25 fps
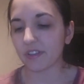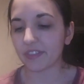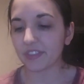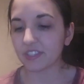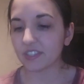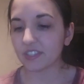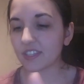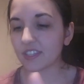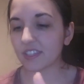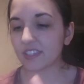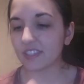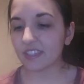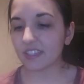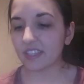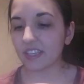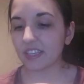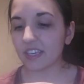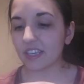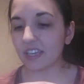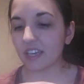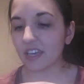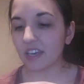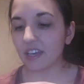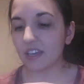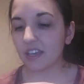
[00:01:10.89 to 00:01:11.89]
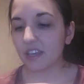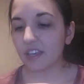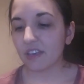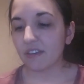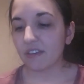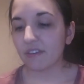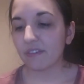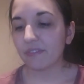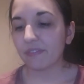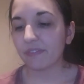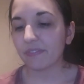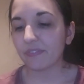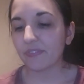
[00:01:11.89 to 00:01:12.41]
This is the
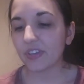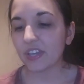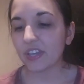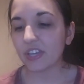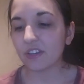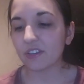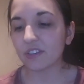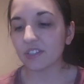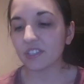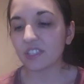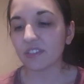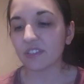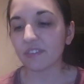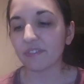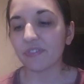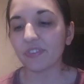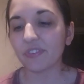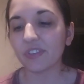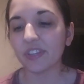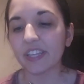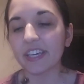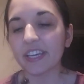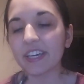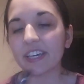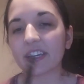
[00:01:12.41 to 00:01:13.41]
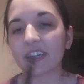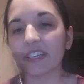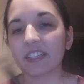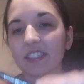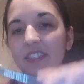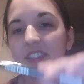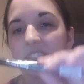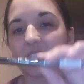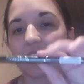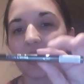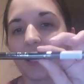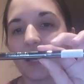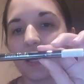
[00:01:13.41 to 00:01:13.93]
Fierce
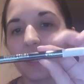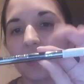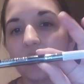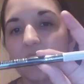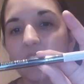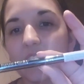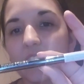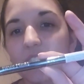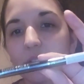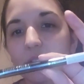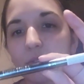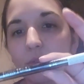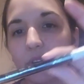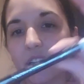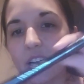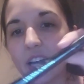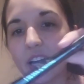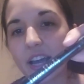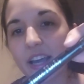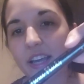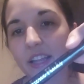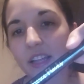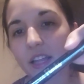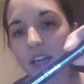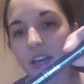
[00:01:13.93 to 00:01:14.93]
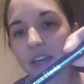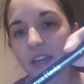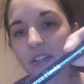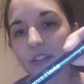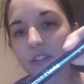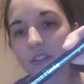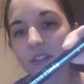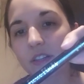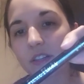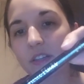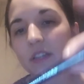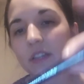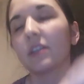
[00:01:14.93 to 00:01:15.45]
Flicks liquid
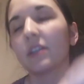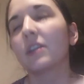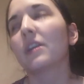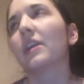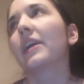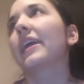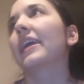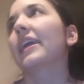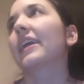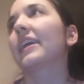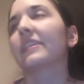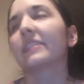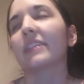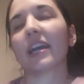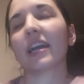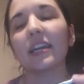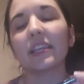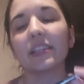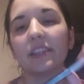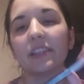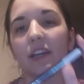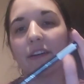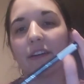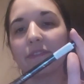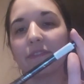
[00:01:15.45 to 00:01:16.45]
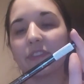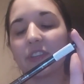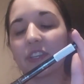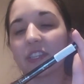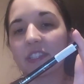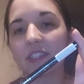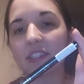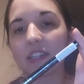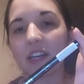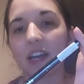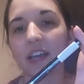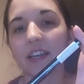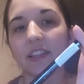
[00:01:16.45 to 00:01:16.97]
eyeliner, and I love
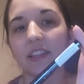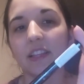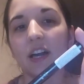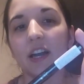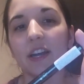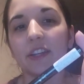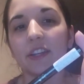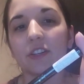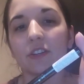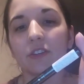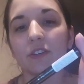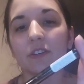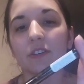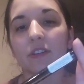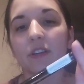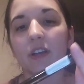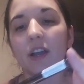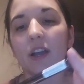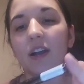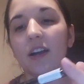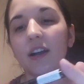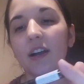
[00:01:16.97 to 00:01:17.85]
this eyeliner.